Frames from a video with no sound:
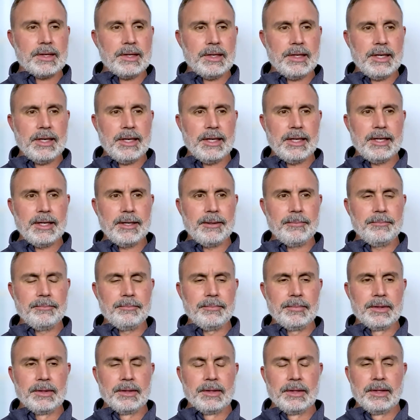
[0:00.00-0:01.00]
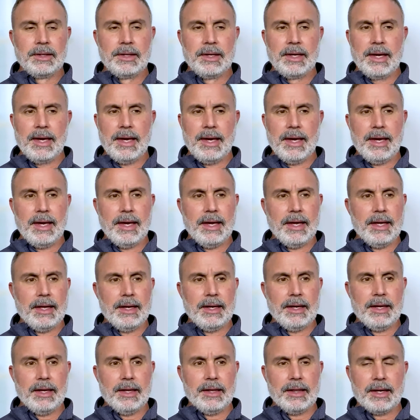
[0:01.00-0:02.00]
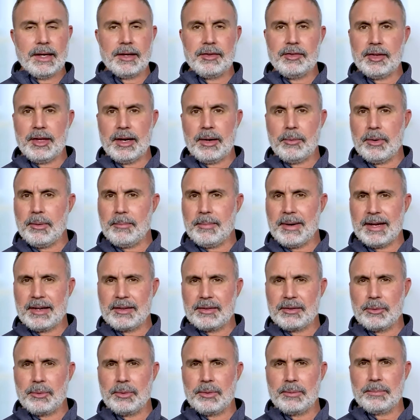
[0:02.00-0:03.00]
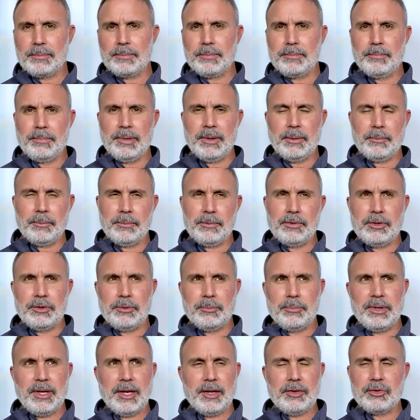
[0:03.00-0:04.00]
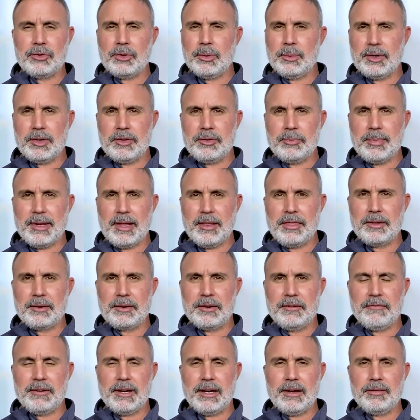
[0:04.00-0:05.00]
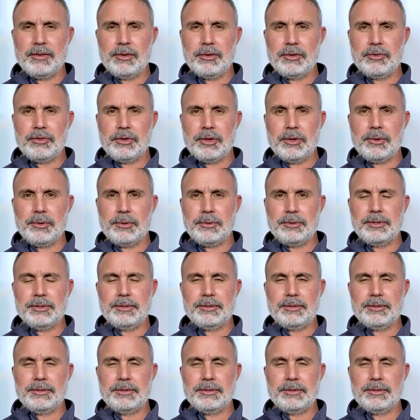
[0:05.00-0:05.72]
And like I said, I went back to PA school when I was about 35 years old